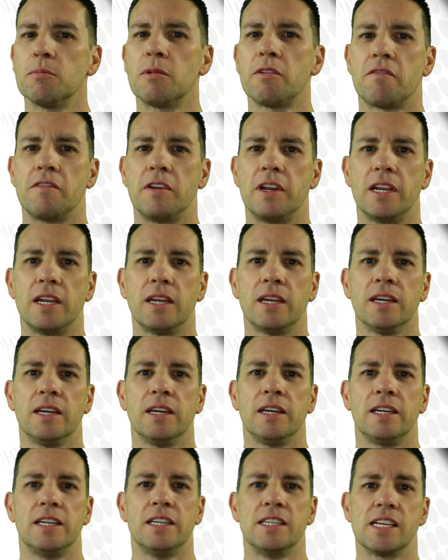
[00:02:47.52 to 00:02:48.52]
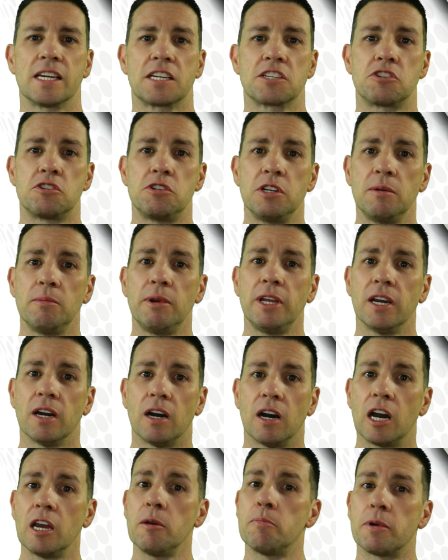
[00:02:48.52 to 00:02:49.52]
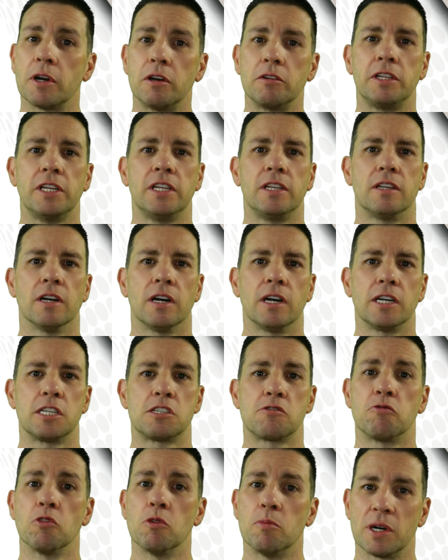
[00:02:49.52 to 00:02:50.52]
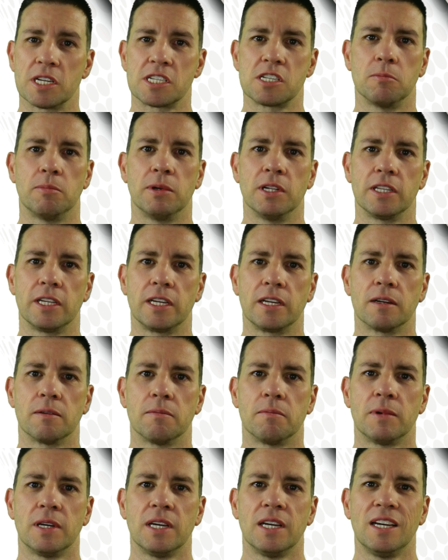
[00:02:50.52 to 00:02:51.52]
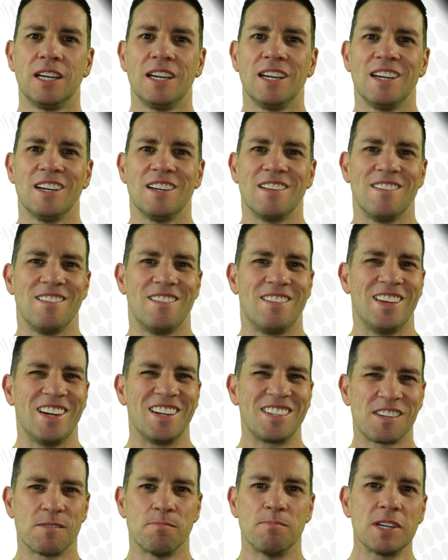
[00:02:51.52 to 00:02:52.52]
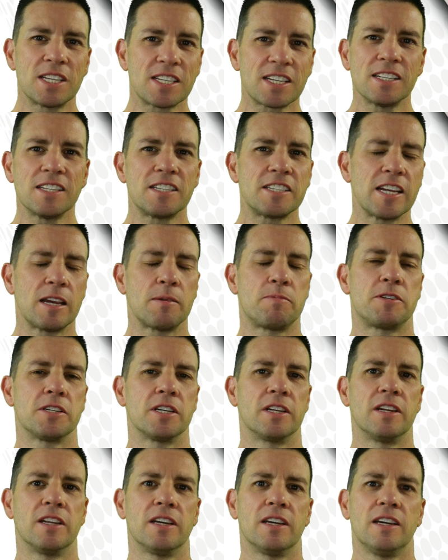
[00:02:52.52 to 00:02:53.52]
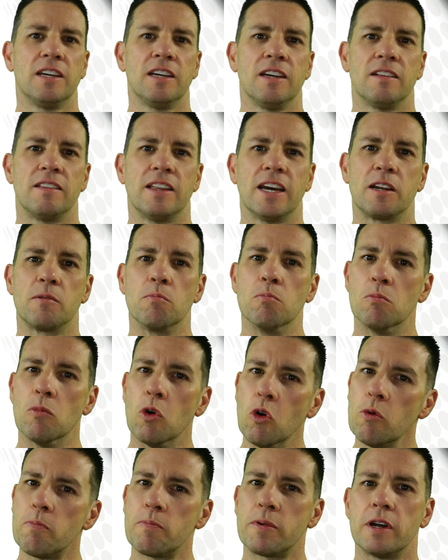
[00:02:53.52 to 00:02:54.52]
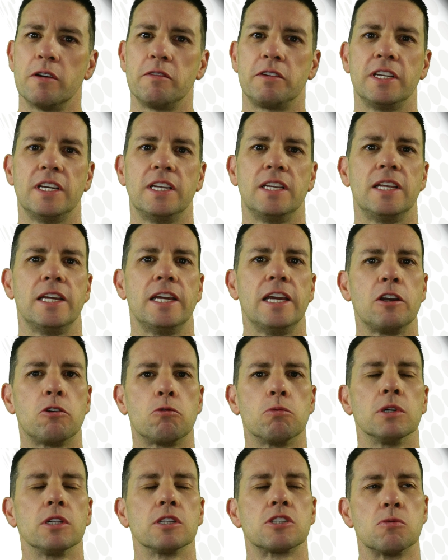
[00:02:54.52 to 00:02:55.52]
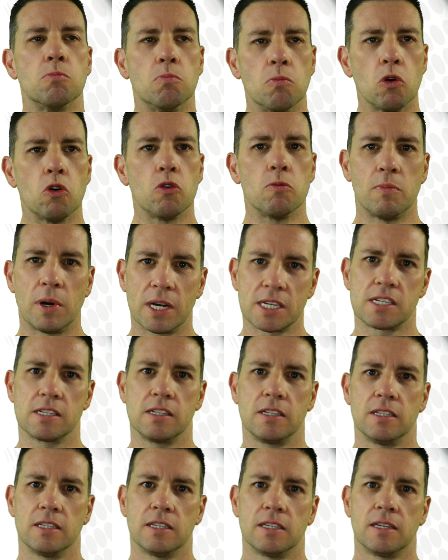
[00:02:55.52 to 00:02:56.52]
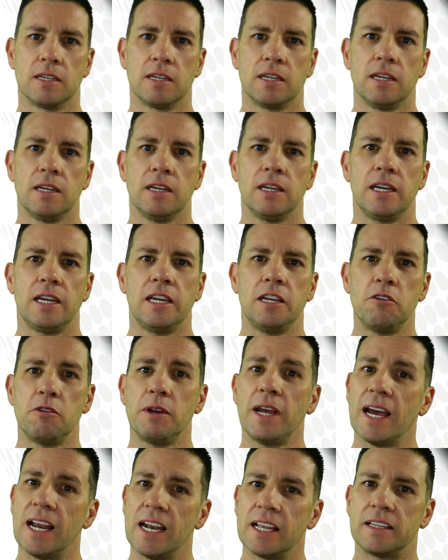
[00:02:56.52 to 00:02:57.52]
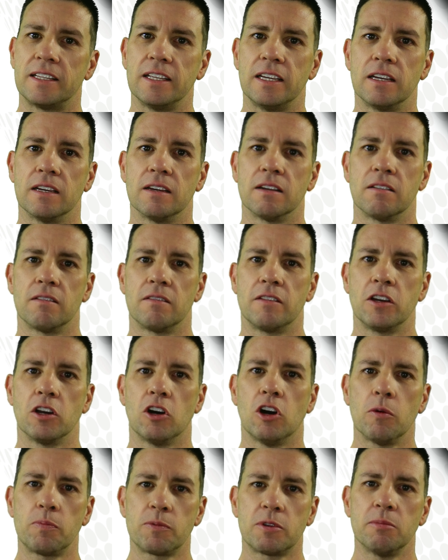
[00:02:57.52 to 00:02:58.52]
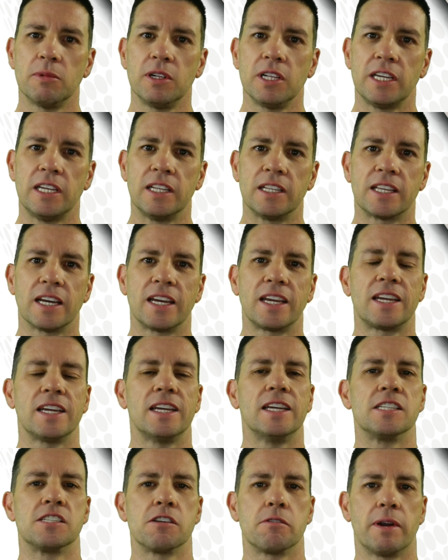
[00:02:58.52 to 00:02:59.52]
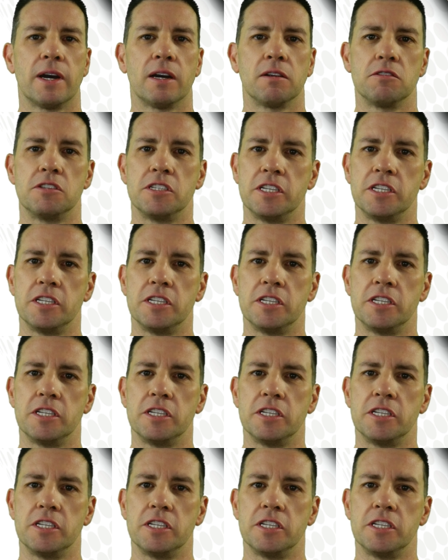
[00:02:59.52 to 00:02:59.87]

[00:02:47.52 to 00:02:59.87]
number 3 is extremely high protein diets for muscle building. There's a misconception that more protein equals more muscle. In reality, the optimal intake is around